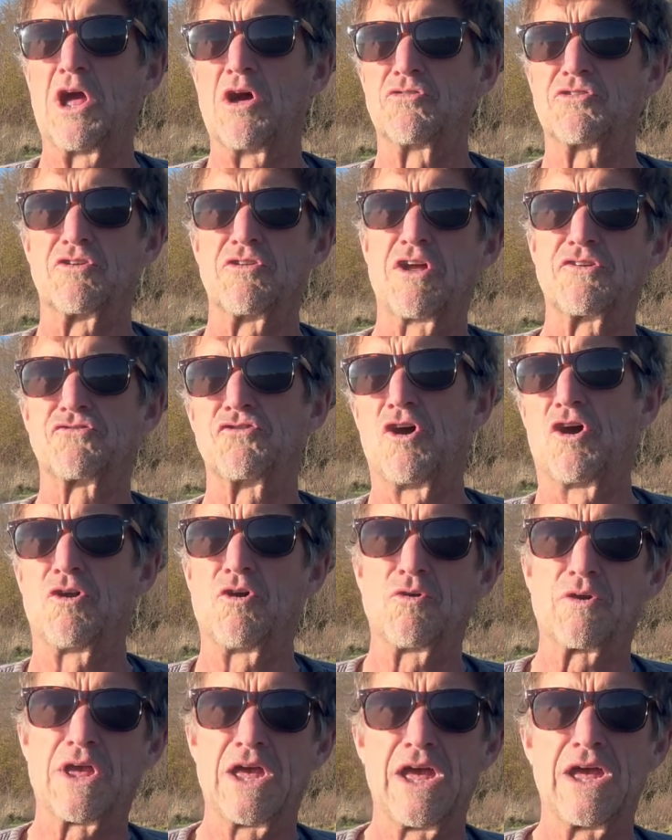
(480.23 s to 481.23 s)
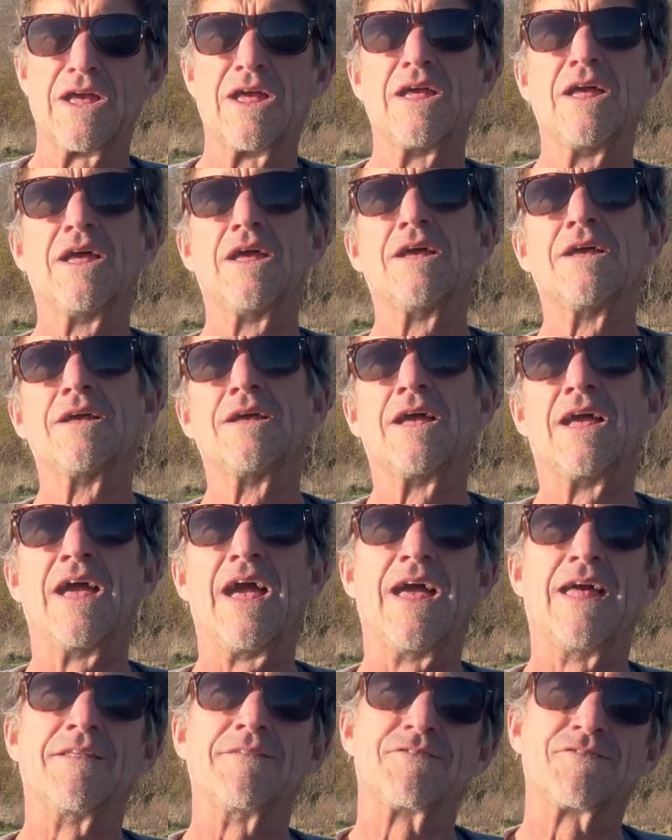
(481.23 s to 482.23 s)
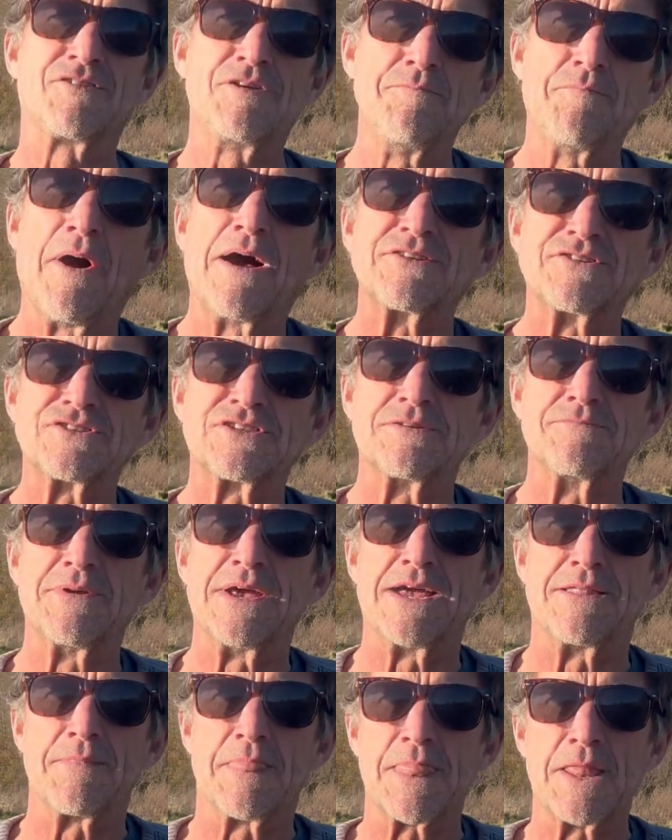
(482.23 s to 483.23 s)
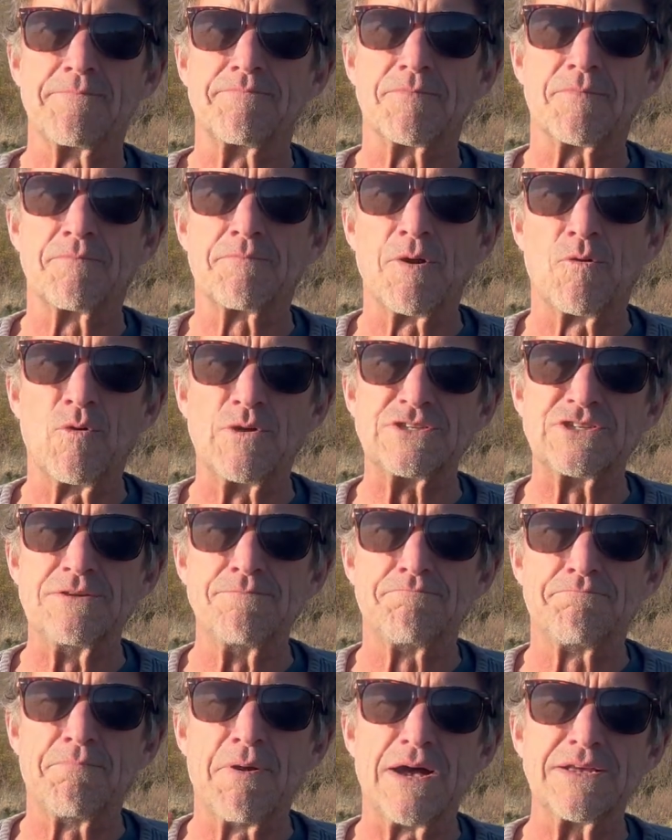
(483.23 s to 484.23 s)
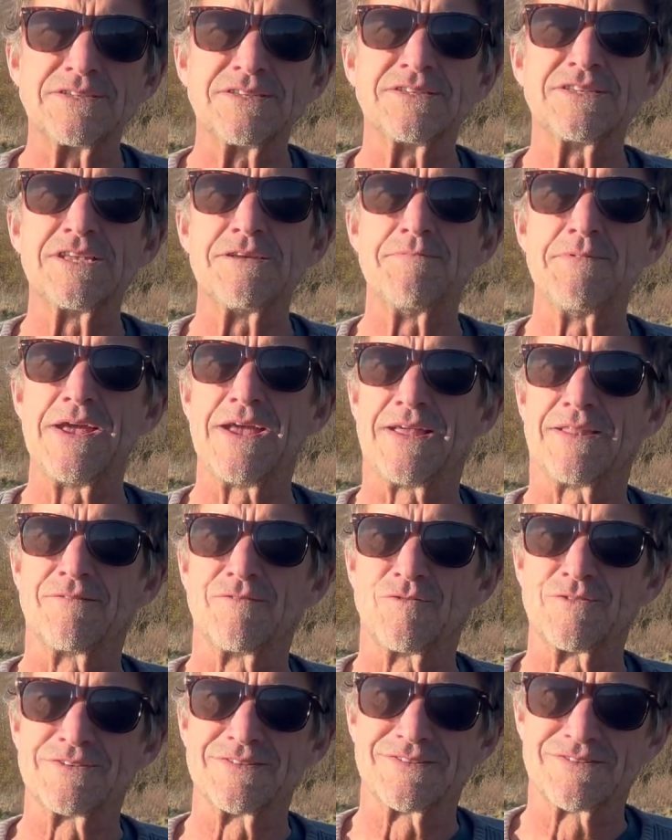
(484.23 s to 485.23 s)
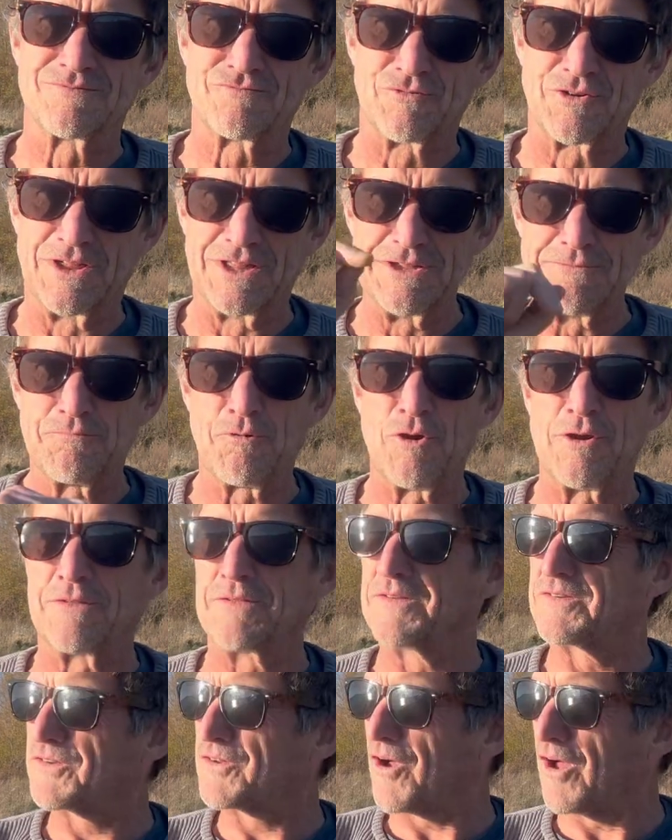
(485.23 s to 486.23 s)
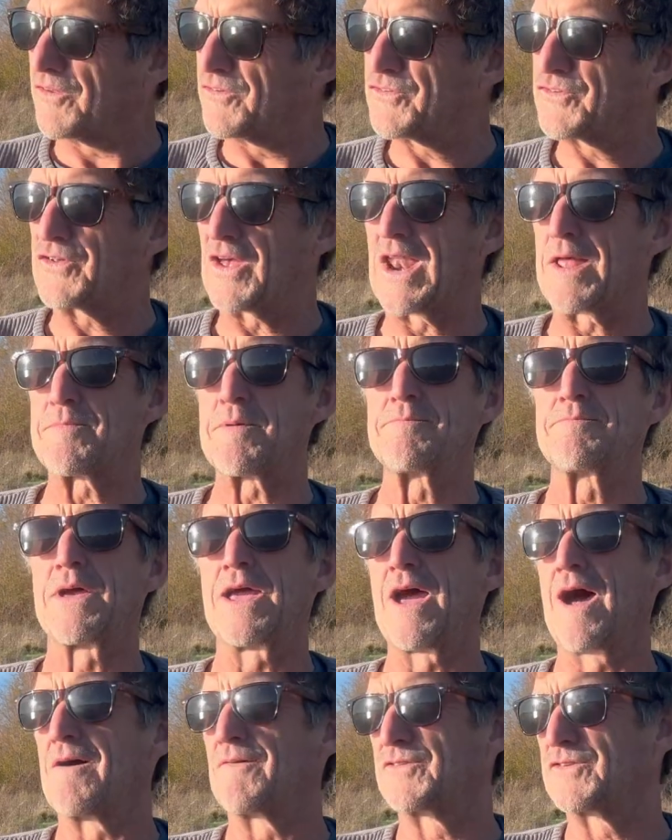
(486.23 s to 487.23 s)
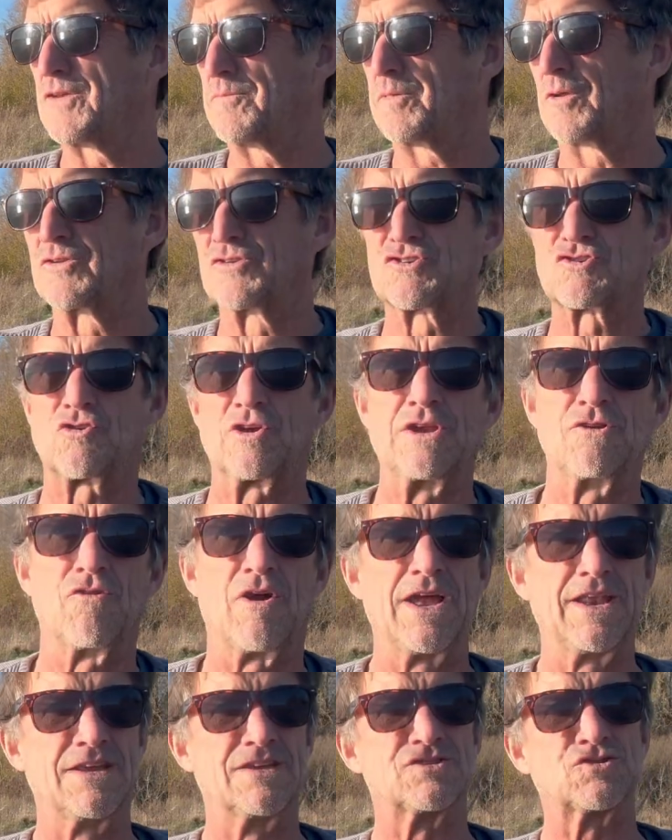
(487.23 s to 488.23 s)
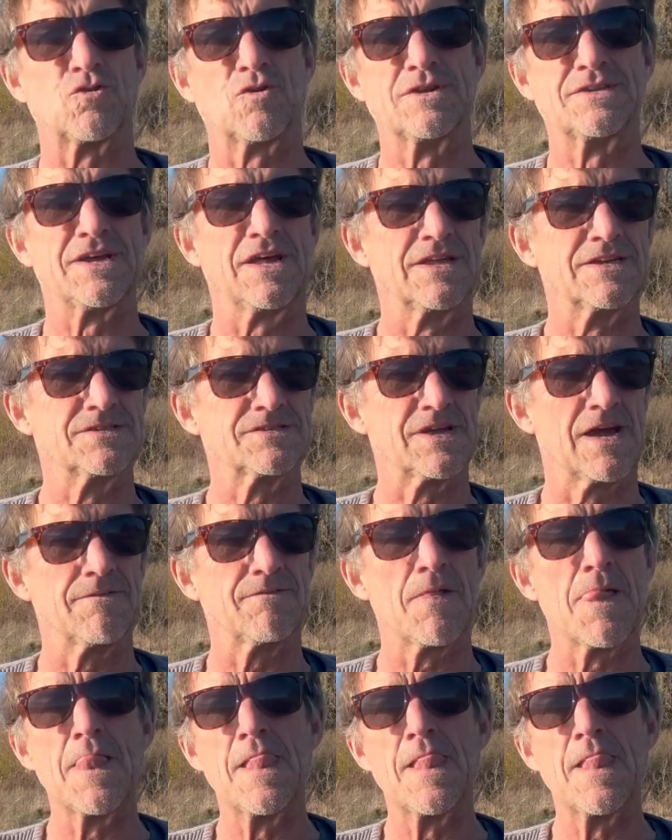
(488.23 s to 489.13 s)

out there? That's not okay. And she buzzes him in. But when she buzzes him in, which is really important, this is called setup and payoff, simple screenwriting, storytelling stuff,